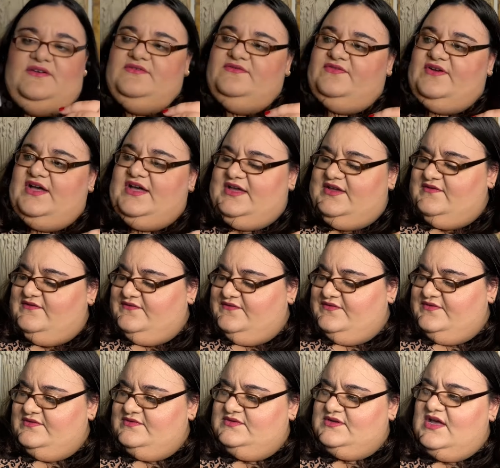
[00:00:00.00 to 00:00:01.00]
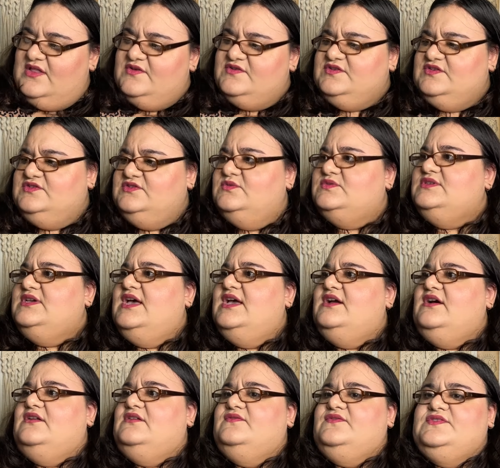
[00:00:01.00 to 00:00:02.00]
$5. There's no tag
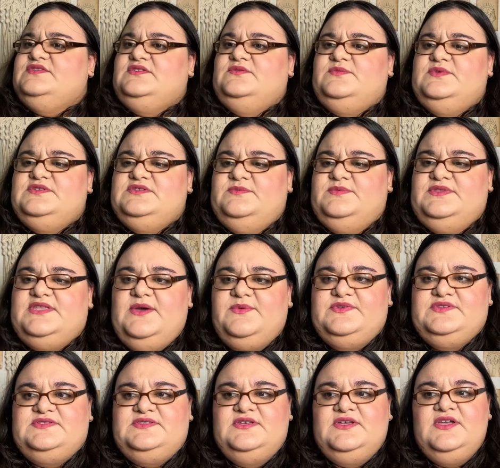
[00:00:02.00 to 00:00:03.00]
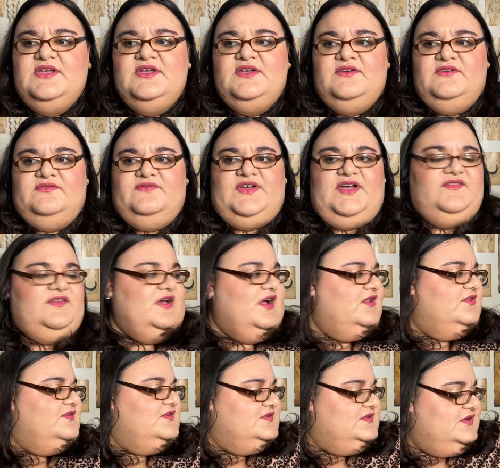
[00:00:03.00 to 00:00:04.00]
on it for some reason, but that was
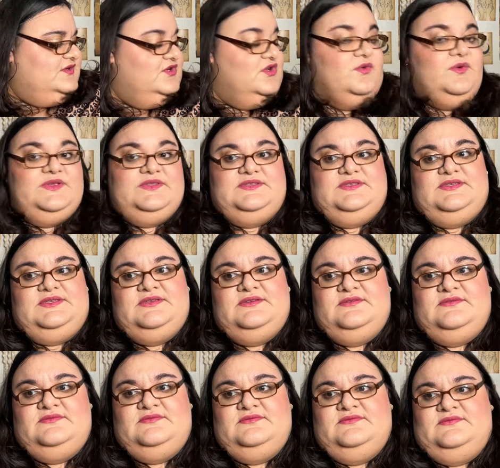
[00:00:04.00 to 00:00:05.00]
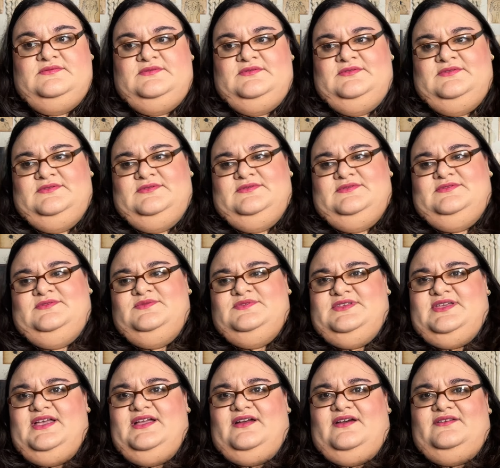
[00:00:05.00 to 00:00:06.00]
$5. I know it. No
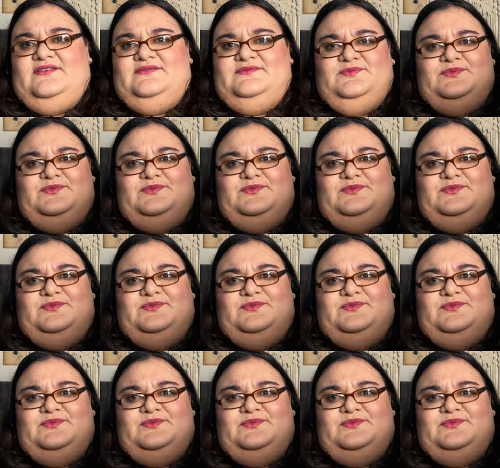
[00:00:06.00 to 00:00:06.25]
tag on it,